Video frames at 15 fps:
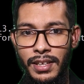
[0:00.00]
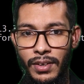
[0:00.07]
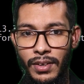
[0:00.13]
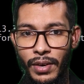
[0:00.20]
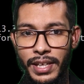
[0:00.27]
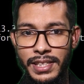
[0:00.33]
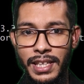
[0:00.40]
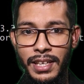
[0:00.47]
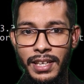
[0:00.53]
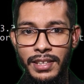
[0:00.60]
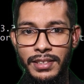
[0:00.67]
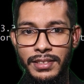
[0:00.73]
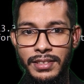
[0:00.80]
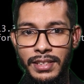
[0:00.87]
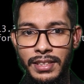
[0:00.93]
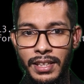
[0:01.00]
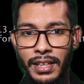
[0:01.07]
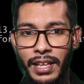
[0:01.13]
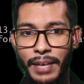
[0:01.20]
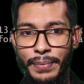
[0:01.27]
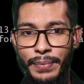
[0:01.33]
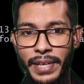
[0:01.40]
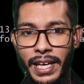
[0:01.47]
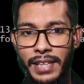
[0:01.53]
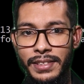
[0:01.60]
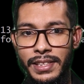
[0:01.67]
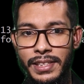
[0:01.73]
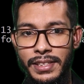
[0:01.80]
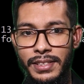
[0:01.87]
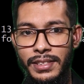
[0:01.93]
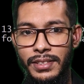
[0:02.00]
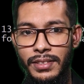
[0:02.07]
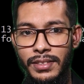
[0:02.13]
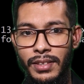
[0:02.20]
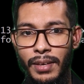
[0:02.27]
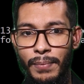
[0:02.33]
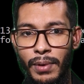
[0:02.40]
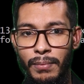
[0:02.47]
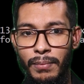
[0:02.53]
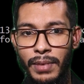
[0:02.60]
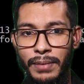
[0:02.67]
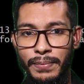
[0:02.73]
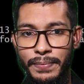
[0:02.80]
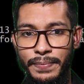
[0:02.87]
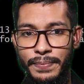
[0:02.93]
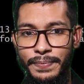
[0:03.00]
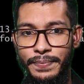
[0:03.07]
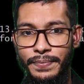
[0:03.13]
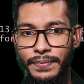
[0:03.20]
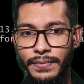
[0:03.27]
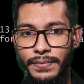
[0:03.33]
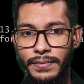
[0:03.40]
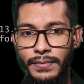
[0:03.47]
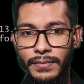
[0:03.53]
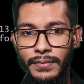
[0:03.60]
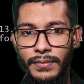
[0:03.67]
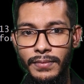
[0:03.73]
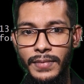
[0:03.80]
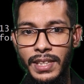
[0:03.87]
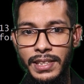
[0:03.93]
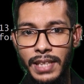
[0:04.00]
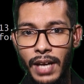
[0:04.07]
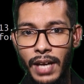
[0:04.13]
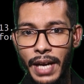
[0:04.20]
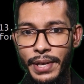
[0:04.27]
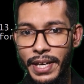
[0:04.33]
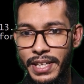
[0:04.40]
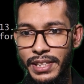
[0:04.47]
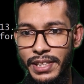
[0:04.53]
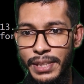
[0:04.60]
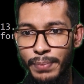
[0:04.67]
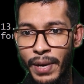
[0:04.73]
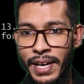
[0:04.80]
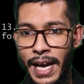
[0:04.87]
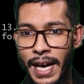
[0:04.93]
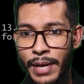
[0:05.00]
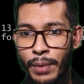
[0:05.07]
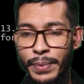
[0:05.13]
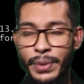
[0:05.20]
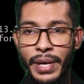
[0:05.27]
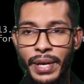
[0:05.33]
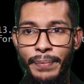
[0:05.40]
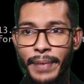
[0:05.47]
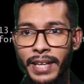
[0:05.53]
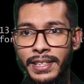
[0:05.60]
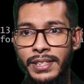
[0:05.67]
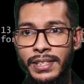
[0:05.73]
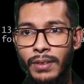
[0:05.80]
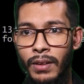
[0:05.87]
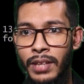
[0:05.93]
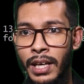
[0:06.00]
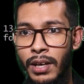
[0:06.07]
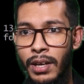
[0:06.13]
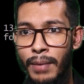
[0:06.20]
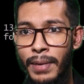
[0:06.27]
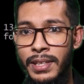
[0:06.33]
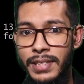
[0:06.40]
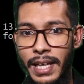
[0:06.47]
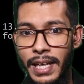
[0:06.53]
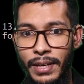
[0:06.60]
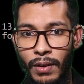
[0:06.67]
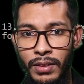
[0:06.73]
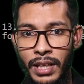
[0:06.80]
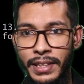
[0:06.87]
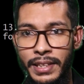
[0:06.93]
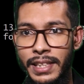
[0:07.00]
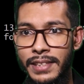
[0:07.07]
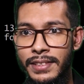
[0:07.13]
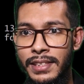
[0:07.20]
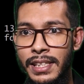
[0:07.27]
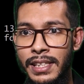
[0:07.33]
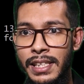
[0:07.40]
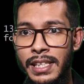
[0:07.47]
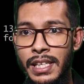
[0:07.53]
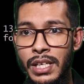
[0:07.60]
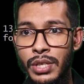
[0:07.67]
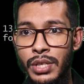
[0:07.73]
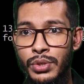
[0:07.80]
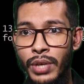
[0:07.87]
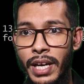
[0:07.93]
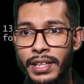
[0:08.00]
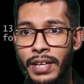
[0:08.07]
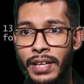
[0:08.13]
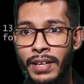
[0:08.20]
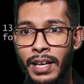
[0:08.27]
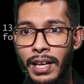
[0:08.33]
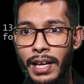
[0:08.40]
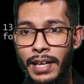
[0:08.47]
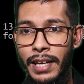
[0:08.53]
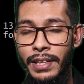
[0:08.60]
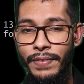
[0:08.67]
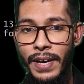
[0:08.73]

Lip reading: Okay, sir, let me exit. No problem. Sir, are you getting this point? I hope you can practice all the commands and all the things. So at the